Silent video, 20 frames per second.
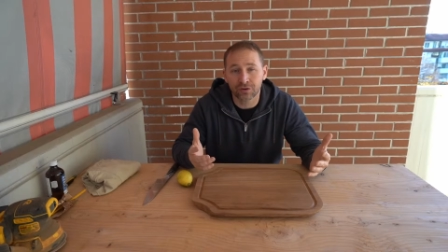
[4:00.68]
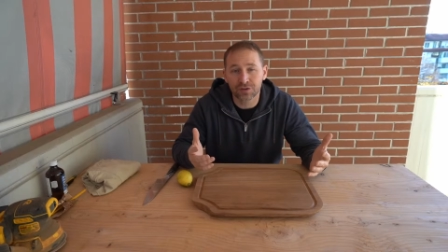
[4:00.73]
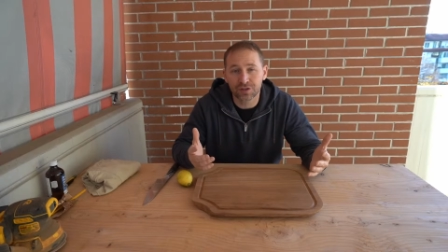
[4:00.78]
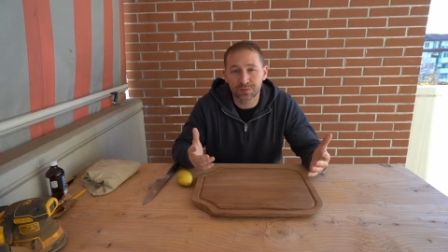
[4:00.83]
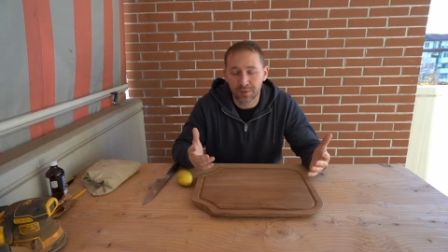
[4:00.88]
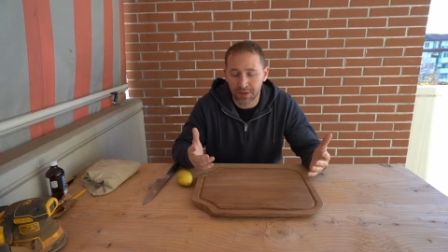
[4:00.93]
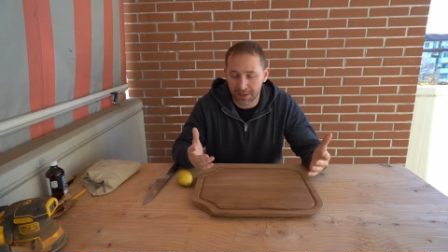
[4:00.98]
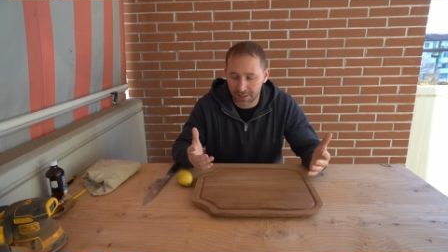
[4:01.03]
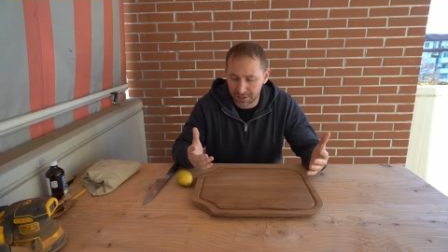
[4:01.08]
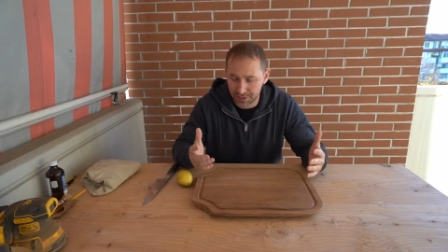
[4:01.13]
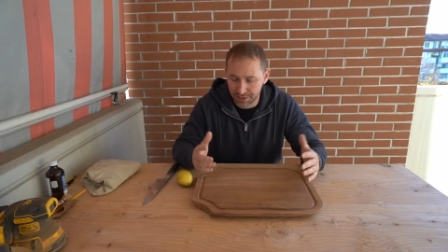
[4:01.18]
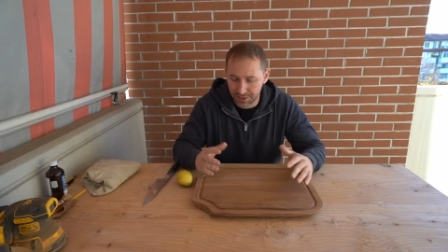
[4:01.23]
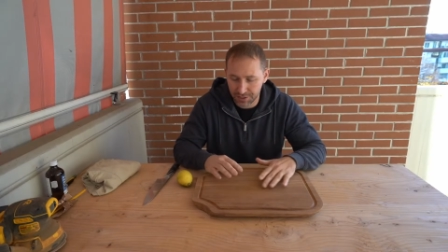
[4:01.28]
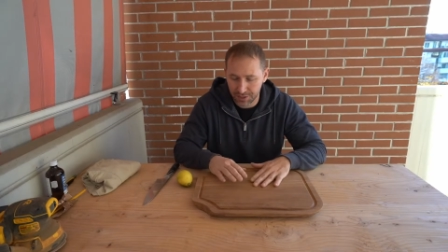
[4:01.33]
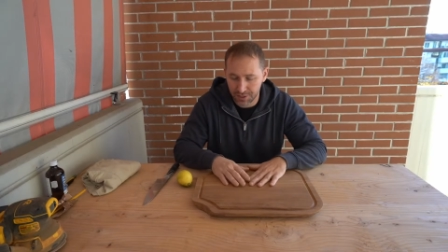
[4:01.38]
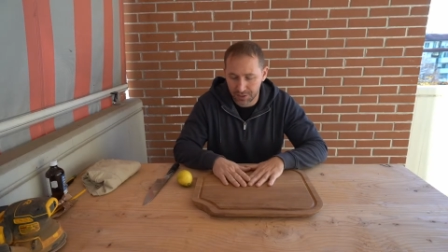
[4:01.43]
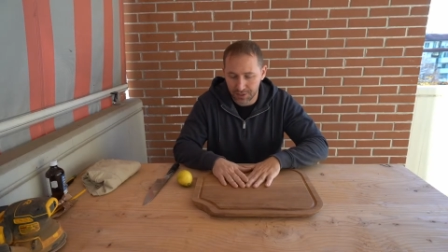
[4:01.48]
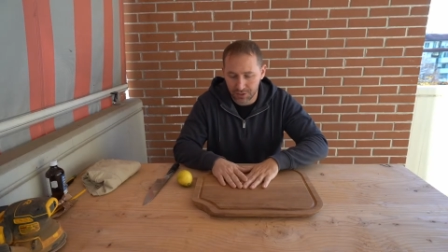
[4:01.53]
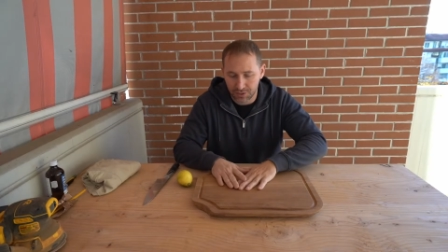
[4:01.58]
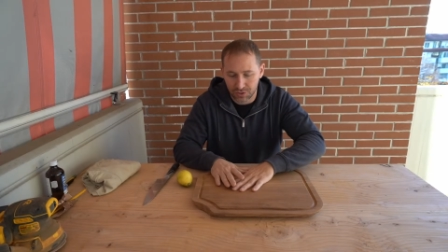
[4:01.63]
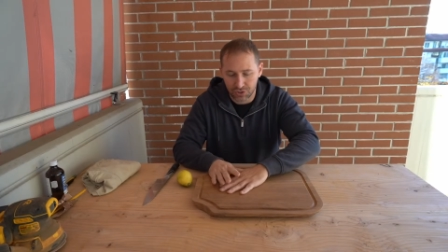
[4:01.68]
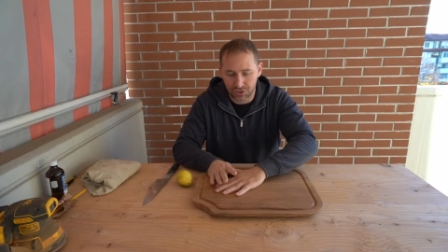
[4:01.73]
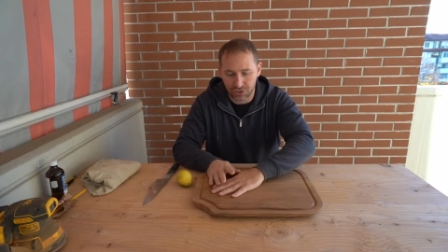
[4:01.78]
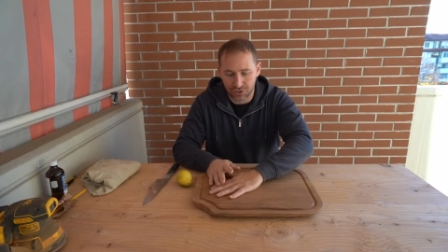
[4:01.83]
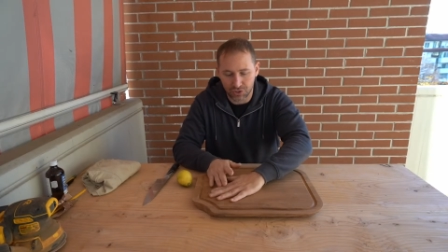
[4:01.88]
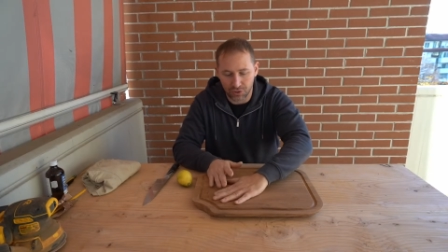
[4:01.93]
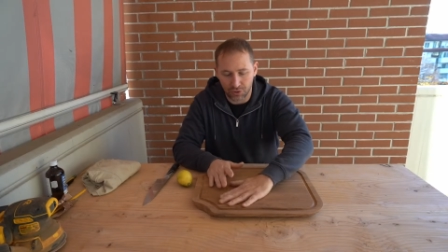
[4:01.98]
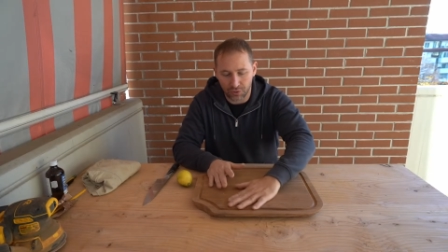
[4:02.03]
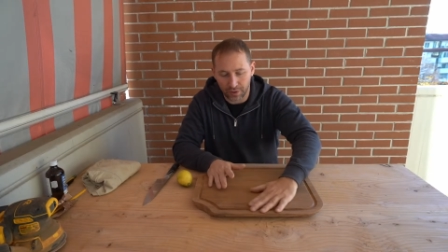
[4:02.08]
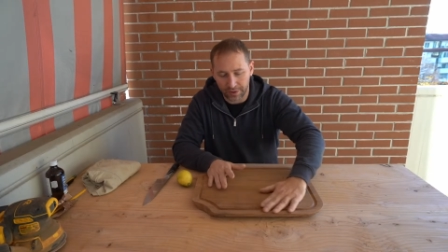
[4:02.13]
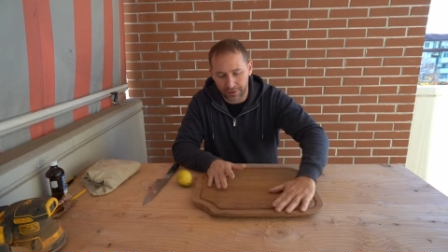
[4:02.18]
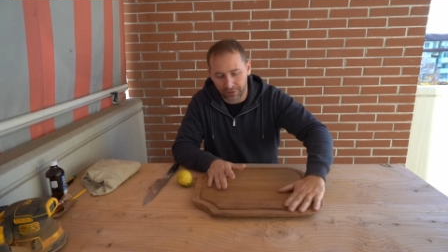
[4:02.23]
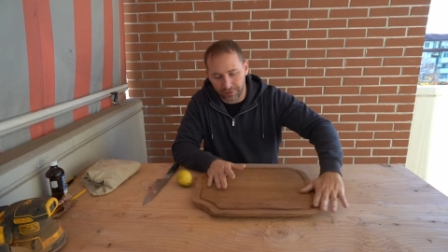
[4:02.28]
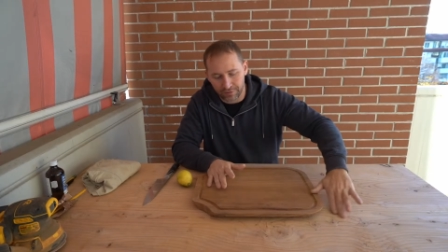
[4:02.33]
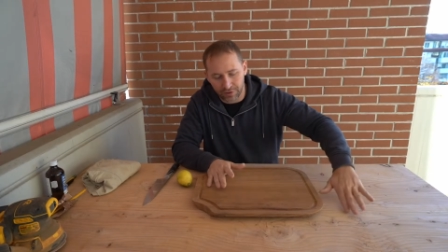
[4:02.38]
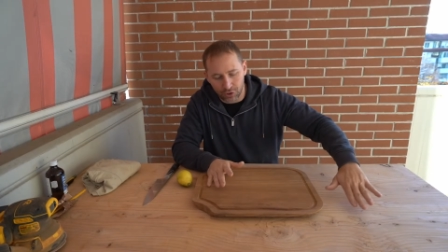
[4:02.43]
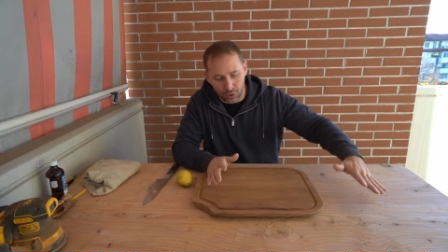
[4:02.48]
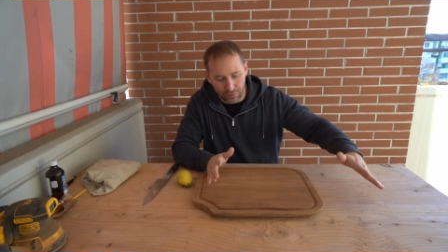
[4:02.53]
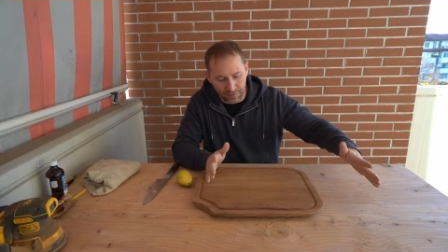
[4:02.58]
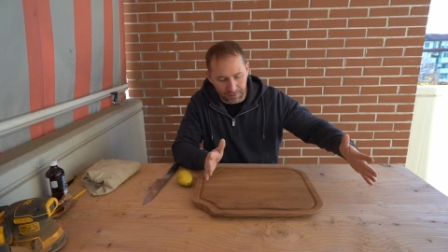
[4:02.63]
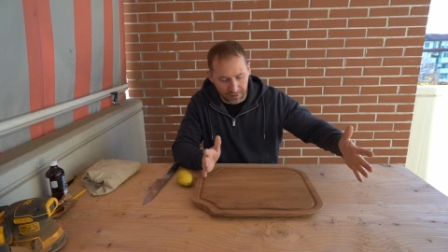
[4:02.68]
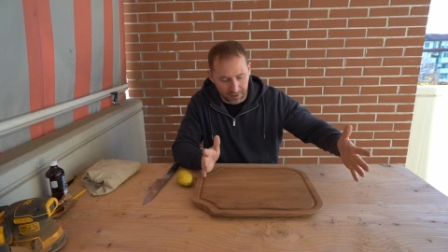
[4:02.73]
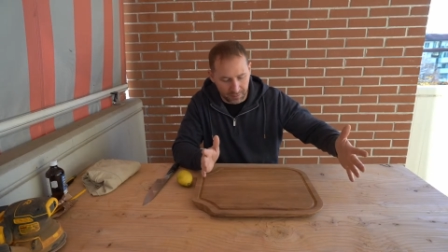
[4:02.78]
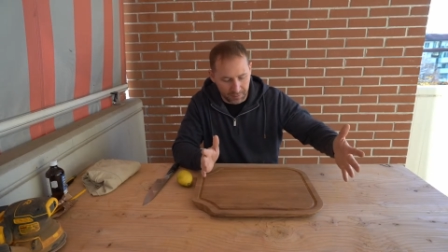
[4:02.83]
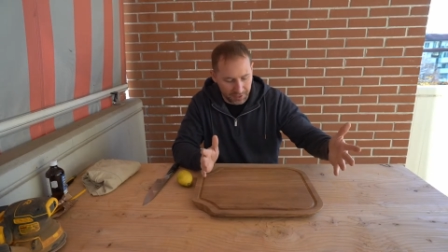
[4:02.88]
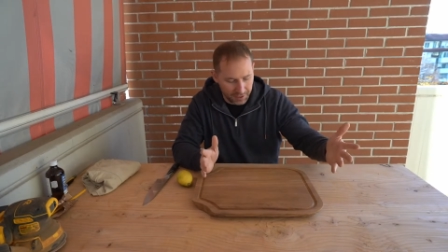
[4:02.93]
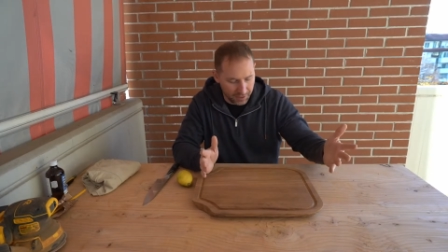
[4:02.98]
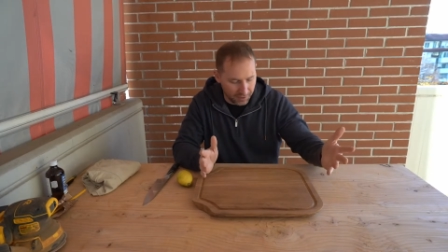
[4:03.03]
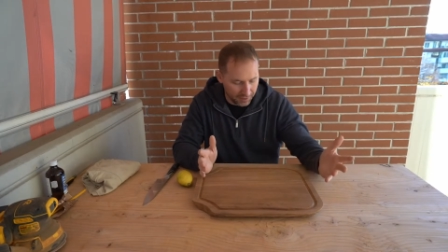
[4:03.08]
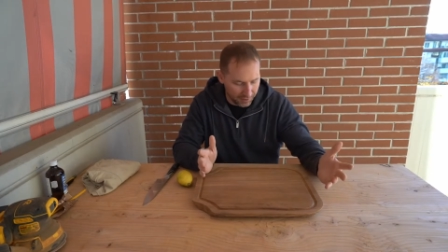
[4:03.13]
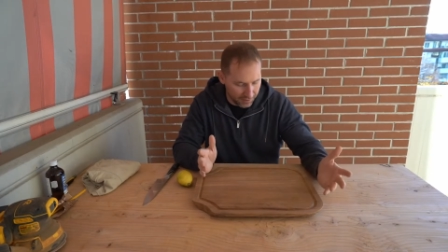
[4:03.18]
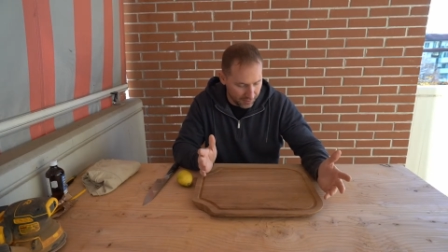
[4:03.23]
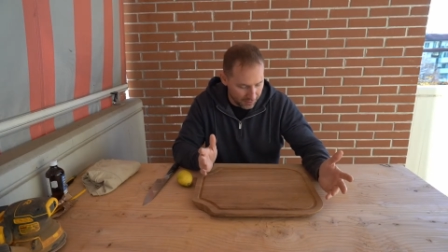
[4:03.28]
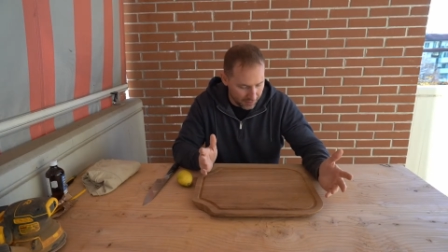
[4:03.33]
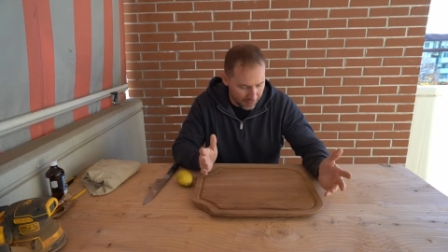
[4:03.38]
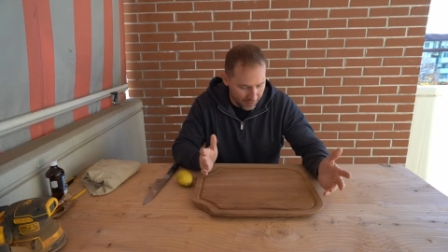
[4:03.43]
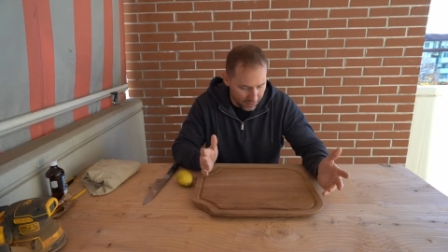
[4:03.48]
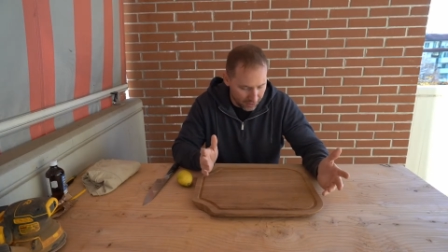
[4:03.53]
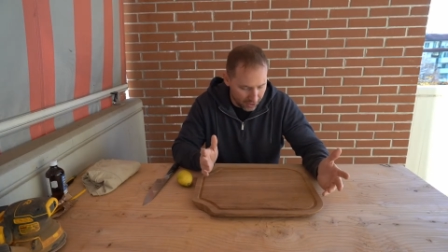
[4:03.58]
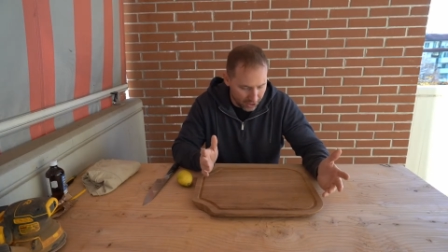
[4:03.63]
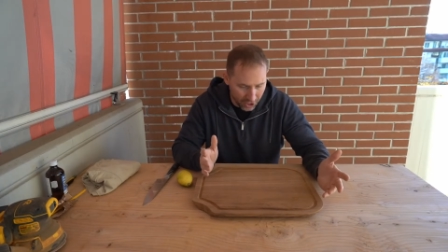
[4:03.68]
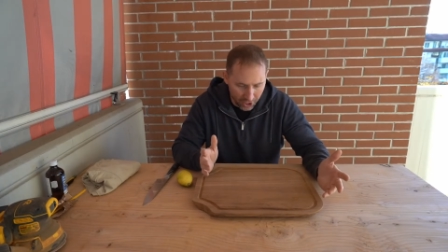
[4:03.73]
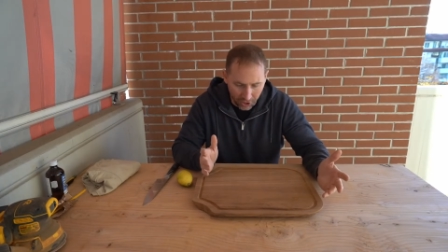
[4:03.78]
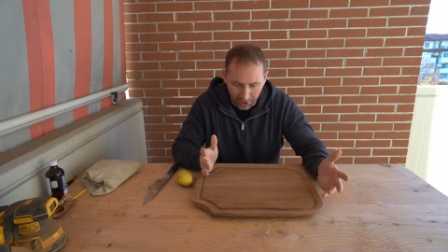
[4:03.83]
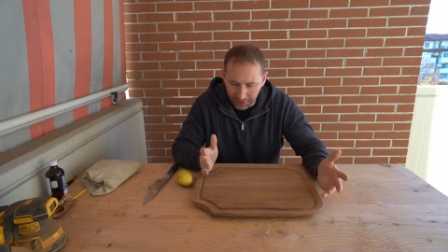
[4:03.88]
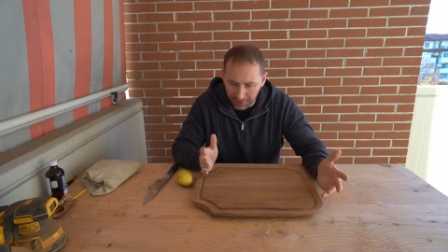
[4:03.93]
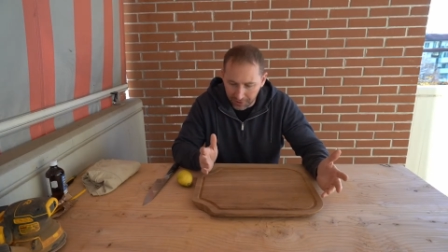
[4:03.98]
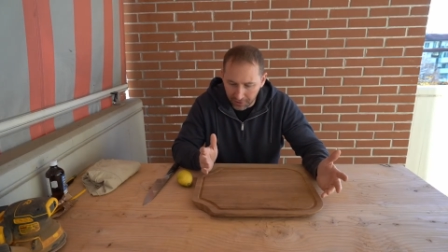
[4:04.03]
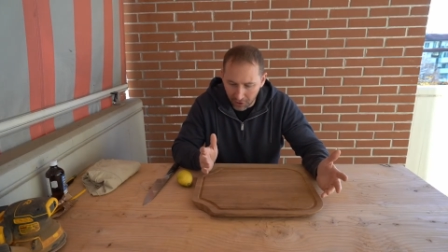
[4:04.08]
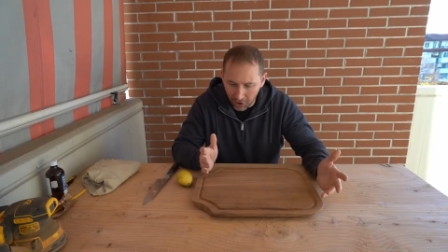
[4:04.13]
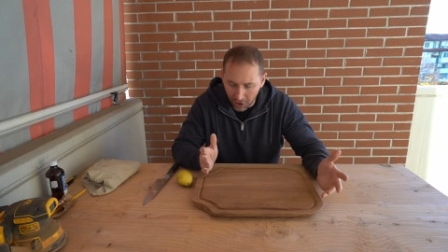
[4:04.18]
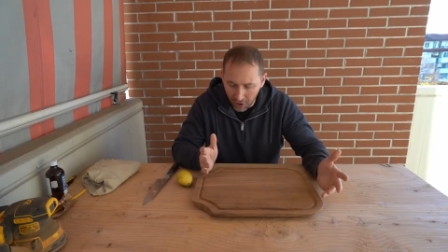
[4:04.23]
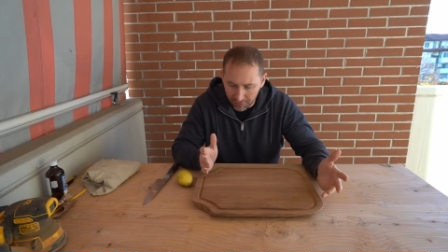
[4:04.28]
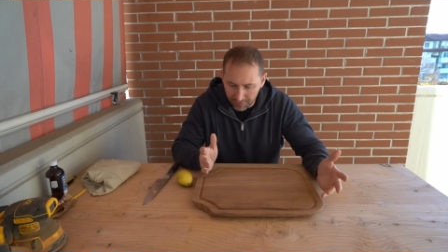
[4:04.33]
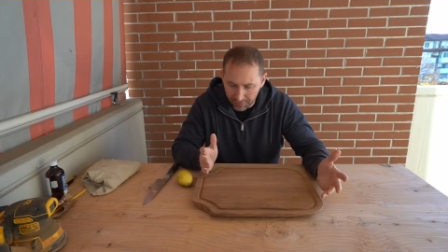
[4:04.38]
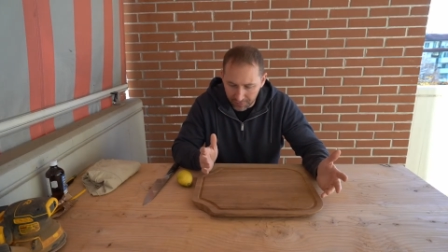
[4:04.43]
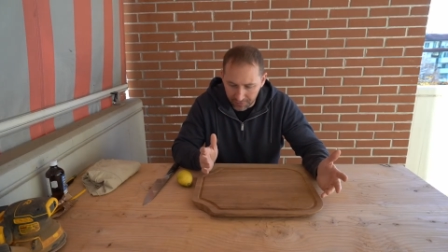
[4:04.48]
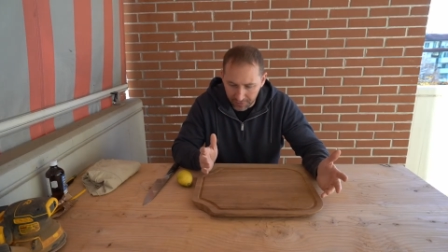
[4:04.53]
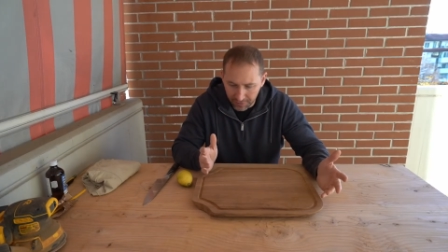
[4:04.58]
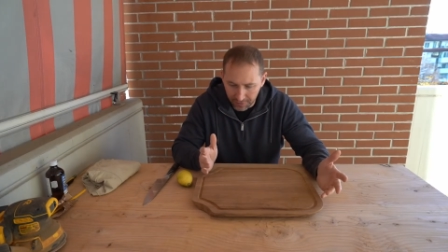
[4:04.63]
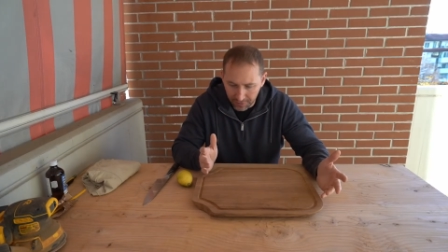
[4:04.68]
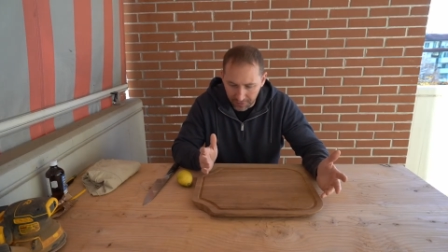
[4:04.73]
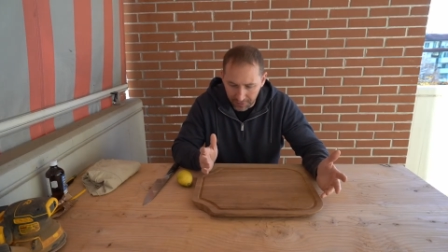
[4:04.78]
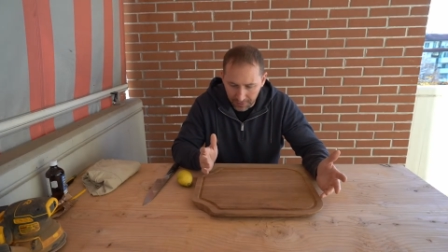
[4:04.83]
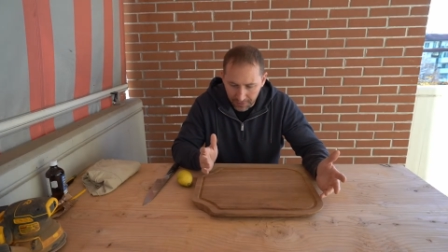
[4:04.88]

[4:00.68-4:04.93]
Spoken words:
space. So I don't even know if I'm going to be cutting off of it.